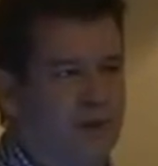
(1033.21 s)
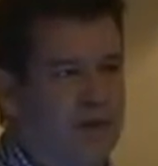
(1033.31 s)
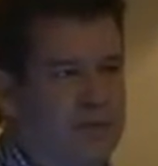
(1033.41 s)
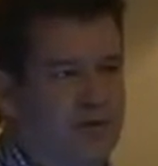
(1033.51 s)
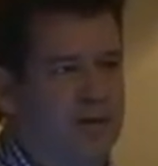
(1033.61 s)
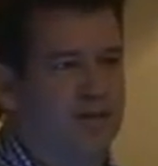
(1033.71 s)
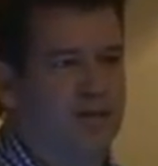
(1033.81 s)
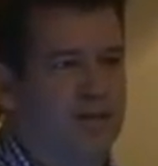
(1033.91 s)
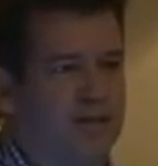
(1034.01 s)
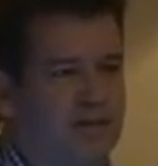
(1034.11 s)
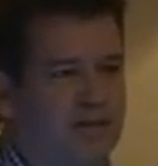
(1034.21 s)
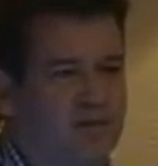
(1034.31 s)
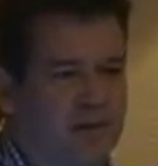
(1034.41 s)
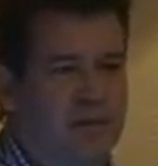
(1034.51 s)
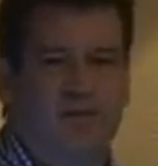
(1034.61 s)
abstract thinking
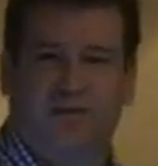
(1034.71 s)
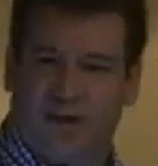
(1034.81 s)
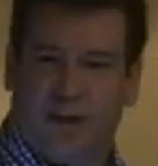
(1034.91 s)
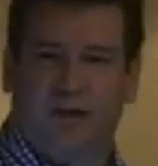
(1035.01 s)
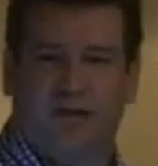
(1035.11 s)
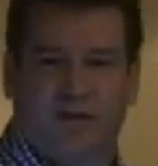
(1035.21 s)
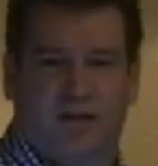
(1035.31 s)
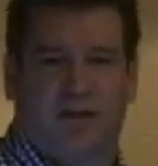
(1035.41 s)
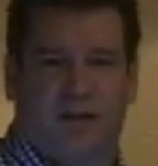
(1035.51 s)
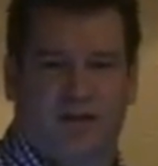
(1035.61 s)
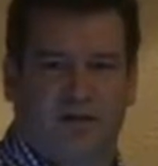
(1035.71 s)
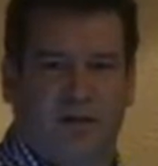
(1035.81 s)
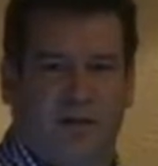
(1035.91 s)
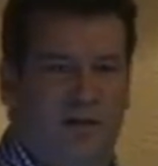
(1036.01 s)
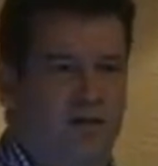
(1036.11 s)
sometimes is a challenge at that age,
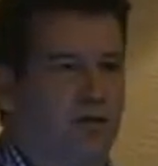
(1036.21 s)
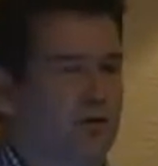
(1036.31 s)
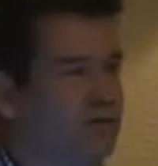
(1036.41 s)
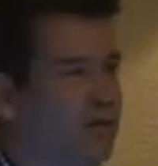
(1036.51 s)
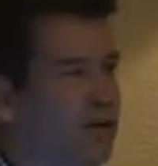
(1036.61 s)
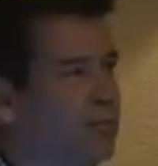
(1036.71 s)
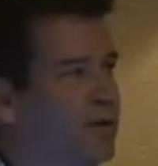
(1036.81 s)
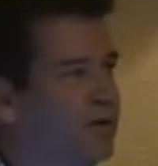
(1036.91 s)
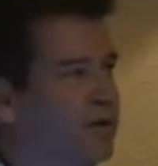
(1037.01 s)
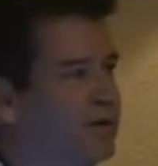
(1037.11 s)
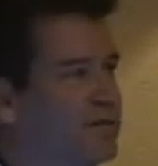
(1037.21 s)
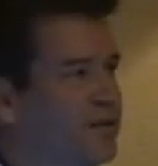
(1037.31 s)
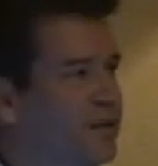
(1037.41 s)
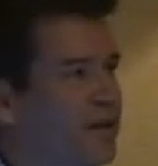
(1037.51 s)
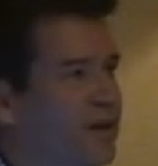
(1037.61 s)
developmentally. And
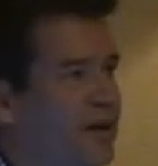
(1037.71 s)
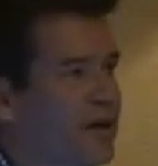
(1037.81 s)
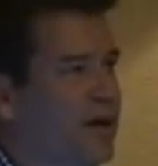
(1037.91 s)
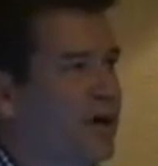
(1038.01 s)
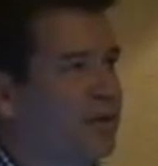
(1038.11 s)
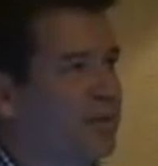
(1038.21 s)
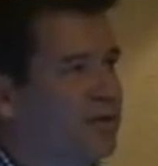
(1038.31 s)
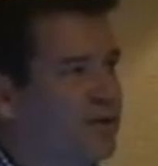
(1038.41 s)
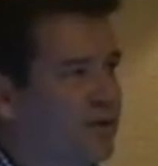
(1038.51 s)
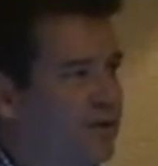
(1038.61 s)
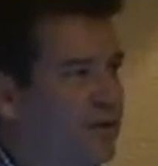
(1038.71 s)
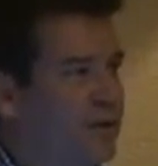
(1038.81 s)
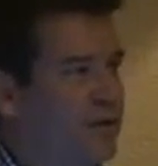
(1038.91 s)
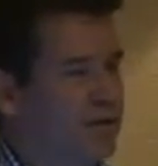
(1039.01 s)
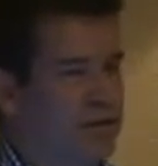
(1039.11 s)
so particularly for
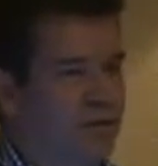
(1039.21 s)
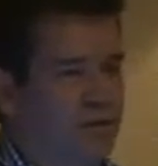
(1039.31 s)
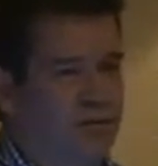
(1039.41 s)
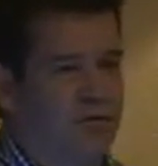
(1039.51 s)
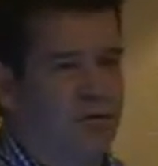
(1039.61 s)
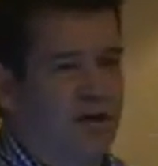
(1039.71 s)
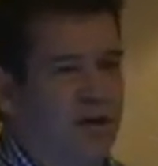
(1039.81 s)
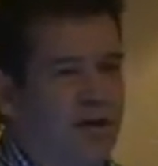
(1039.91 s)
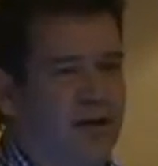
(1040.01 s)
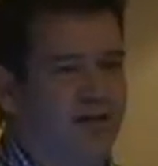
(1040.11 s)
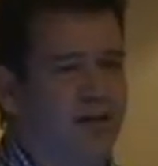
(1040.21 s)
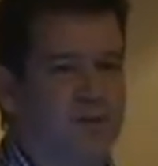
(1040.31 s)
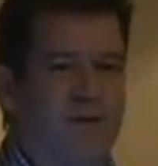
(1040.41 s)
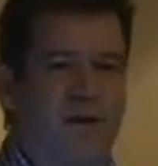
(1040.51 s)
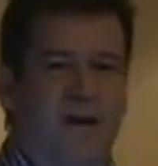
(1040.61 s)
our younger youth, a lot of
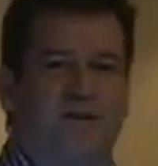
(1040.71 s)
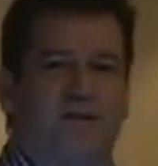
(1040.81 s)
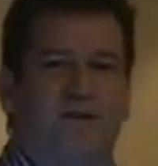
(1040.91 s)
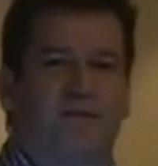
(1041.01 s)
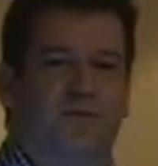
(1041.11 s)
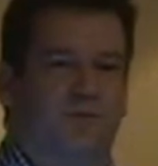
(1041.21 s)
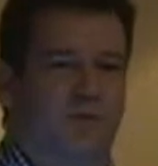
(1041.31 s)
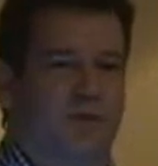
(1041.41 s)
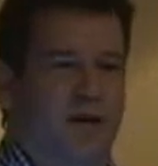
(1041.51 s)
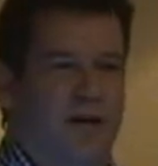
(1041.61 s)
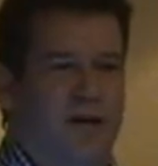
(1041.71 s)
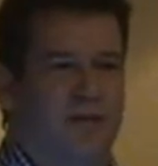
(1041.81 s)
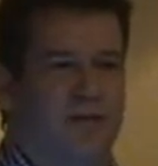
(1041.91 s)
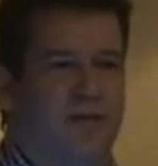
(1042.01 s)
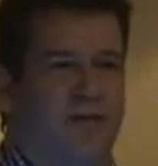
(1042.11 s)
times, asking them to
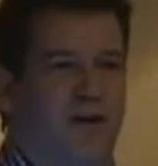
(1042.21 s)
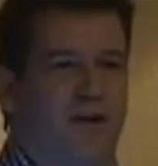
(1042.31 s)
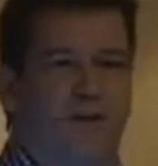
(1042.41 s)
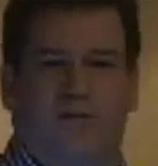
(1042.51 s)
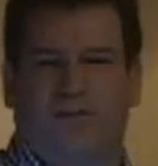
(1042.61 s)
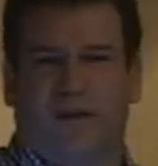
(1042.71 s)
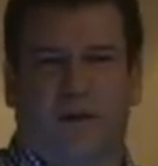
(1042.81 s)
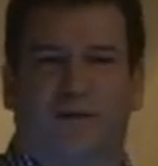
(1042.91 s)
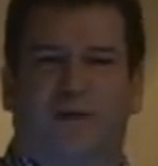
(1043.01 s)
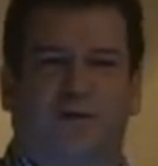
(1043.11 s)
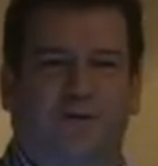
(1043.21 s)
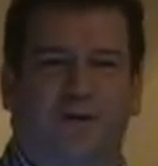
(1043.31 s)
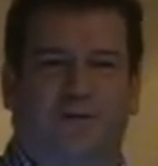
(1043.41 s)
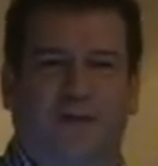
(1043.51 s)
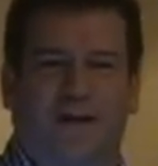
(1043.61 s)
identify, societal
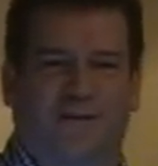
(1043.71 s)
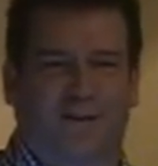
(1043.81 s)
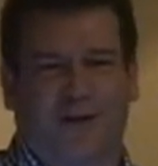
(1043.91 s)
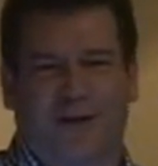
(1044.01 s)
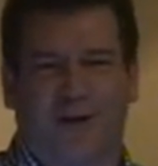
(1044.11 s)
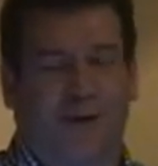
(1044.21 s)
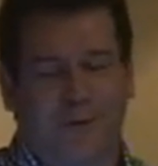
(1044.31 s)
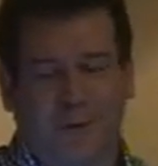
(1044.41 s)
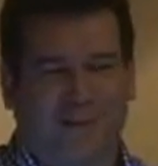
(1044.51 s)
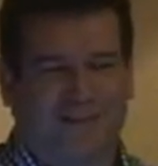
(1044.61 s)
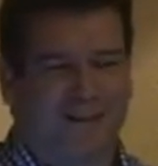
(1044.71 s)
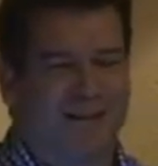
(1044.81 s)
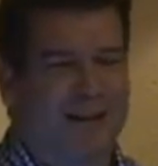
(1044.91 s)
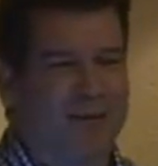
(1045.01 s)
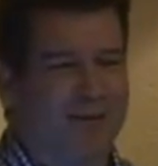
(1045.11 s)
constructs of masculinity, although we wouldn't say
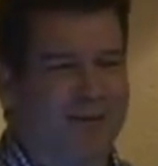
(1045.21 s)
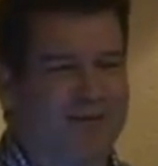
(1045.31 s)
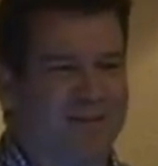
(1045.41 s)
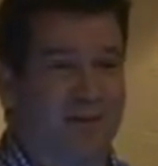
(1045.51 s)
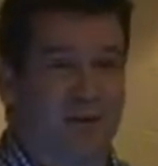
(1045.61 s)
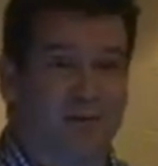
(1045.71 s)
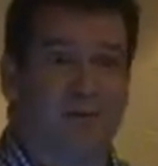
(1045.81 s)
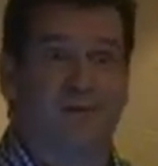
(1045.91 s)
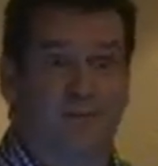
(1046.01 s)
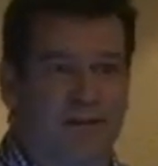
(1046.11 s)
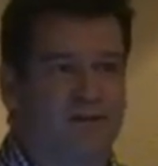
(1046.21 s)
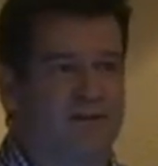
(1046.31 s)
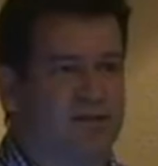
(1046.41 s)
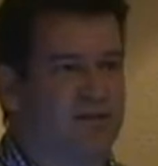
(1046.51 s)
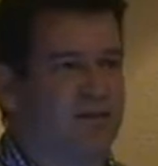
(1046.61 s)
that, we would say, gender
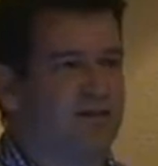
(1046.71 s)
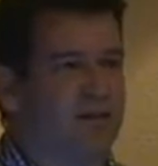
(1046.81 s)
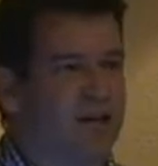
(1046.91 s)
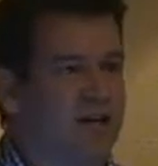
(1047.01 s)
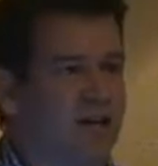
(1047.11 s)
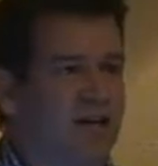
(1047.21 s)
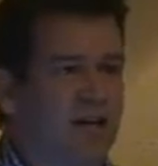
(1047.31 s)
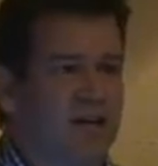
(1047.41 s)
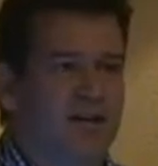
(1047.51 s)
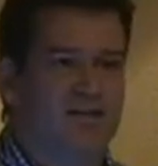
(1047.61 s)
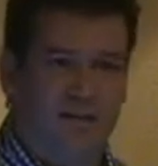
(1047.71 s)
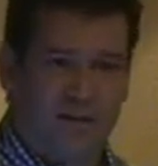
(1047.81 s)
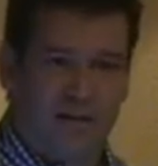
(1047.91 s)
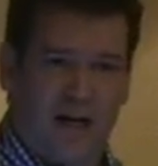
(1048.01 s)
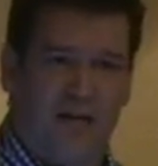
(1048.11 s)
messages in society, is still
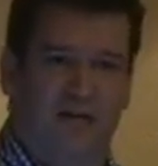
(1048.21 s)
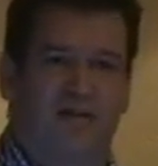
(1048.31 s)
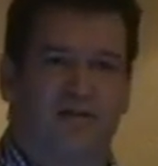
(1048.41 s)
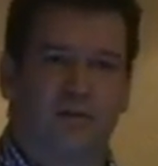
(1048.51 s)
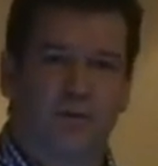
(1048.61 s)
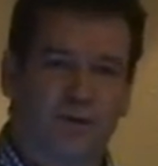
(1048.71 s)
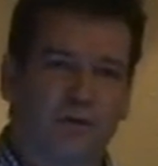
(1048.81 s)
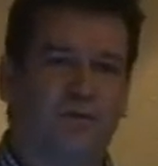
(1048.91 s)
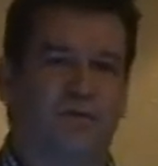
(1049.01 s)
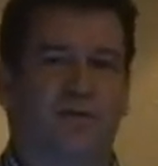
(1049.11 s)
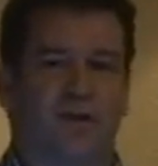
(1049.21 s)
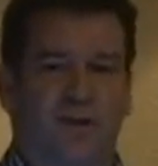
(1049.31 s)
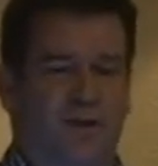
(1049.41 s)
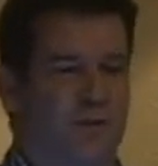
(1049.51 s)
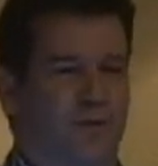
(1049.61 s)
a challenge. And so we use,
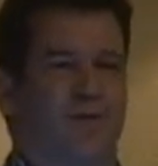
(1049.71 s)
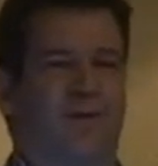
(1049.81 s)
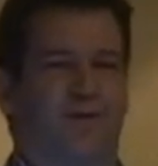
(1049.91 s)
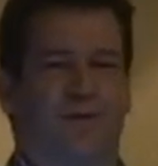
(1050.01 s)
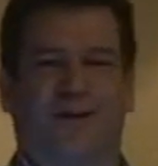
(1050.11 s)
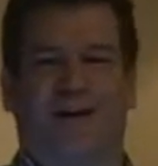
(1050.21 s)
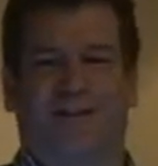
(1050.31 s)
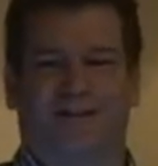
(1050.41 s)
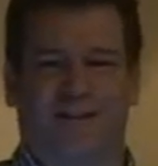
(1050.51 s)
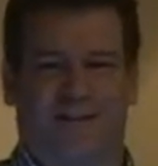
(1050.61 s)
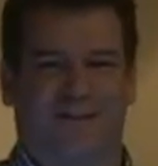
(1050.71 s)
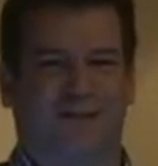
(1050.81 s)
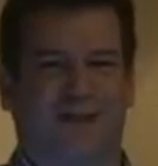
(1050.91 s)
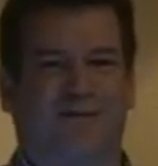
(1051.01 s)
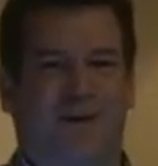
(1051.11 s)
we're in the United States,
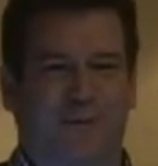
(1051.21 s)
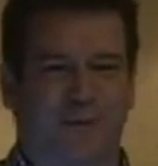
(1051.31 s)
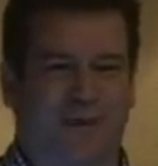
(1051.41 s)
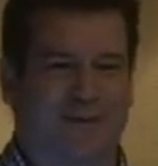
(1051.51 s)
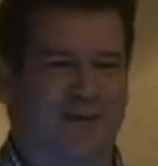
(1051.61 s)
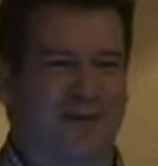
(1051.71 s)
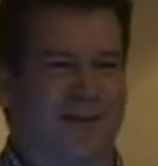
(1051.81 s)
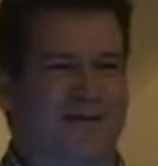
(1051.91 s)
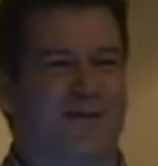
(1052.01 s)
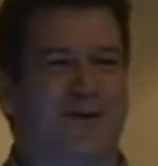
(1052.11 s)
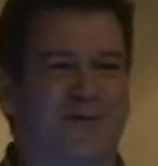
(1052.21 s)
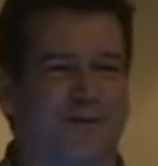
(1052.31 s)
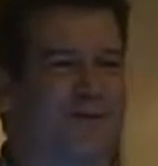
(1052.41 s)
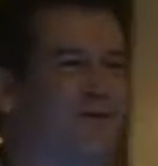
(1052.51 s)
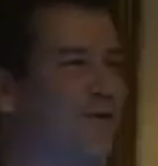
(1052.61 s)
the land of hypermasculinity, so you don't have to
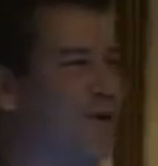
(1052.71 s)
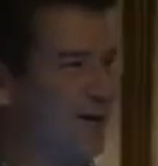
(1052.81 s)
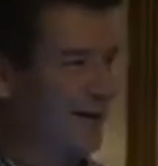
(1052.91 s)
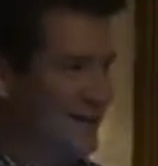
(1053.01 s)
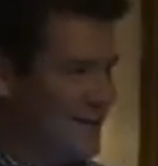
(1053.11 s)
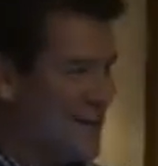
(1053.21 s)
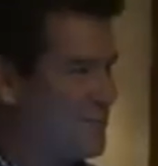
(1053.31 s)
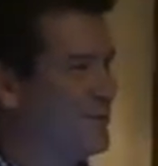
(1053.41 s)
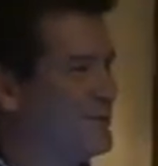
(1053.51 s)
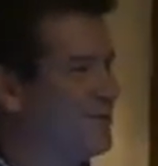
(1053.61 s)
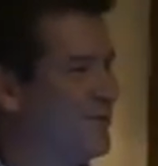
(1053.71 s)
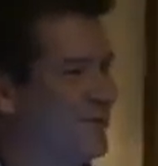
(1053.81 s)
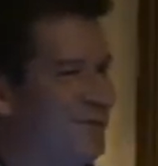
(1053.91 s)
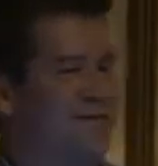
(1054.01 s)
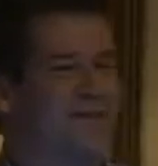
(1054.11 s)
look far to get examples of
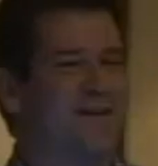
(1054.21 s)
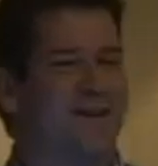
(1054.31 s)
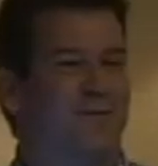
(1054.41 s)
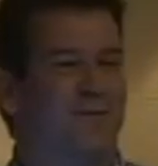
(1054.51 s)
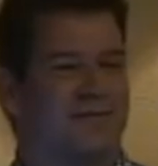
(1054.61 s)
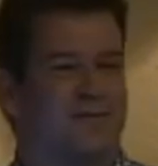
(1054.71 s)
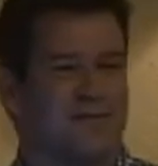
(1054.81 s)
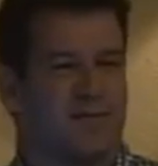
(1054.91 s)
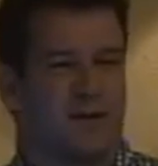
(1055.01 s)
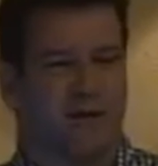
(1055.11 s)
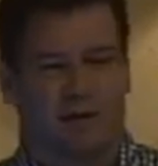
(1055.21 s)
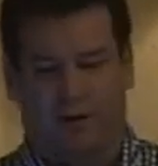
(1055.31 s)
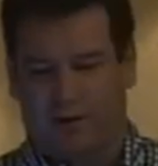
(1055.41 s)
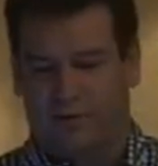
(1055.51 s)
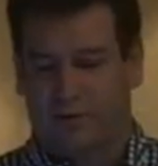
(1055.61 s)
what those societal messages are
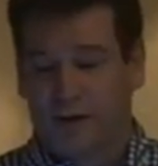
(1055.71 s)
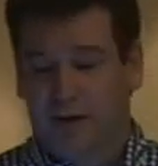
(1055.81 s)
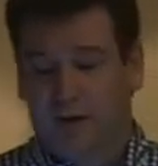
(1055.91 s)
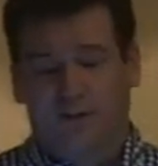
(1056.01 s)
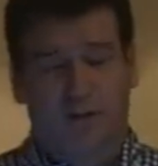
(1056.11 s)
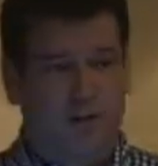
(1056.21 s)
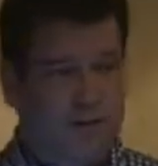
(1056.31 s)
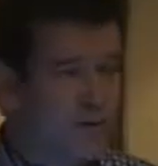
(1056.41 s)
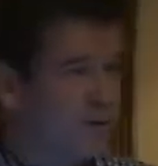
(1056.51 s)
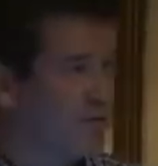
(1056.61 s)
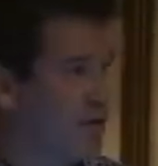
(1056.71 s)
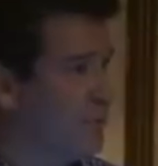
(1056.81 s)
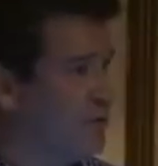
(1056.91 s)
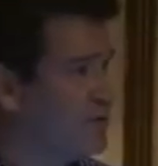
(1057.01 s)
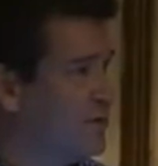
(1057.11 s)
of. So here's a few
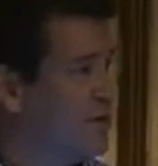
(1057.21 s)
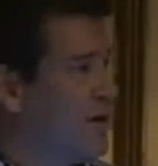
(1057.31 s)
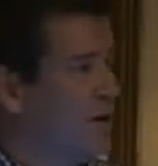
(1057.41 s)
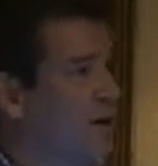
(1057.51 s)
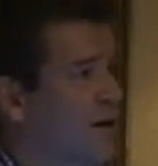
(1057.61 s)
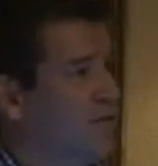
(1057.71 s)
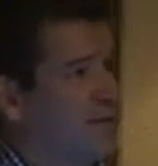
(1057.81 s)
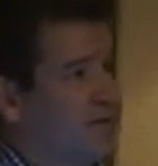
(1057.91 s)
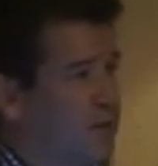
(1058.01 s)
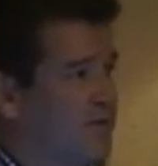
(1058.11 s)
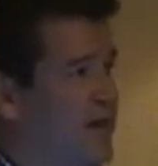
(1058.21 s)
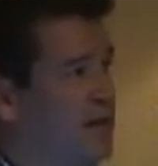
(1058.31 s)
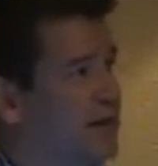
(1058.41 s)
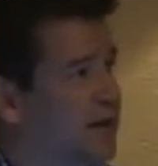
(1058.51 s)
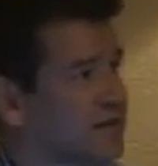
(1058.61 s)
examples of things that we've
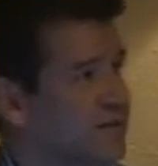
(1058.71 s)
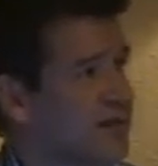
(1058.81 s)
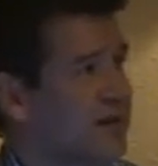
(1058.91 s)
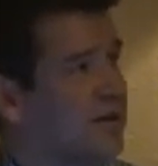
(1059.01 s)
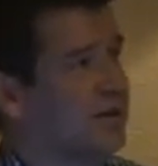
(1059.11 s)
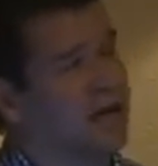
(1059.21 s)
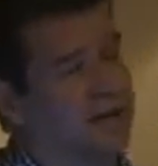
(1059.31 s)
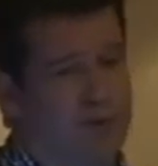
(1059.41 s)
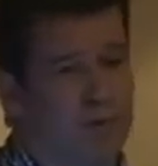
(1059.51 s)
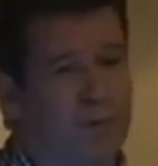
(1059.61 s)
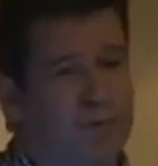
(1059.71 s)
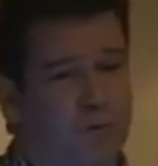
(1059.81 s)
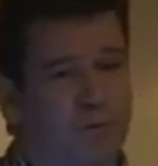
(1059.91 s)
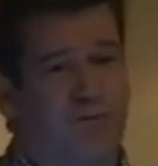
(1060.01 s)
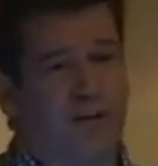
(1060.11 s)
taken out of society to have young
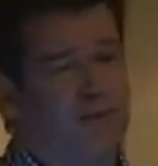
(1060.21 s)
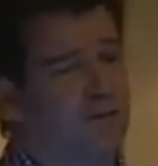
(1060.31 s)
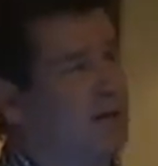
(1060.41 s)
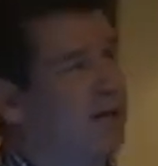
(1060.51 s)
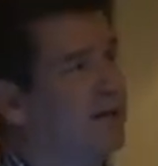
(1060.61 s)
people reflect on.